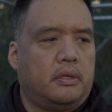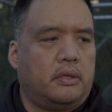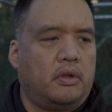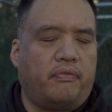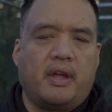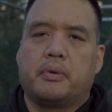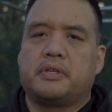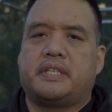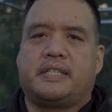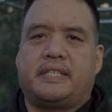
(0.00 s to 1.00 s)
November
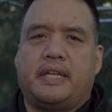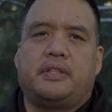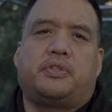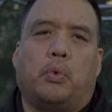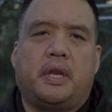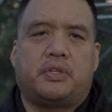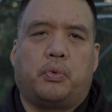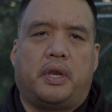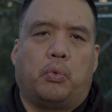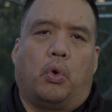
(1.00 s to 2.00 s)
16th,
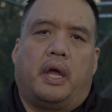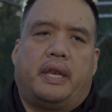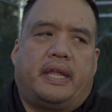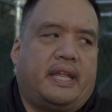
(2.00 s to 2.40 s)
2021.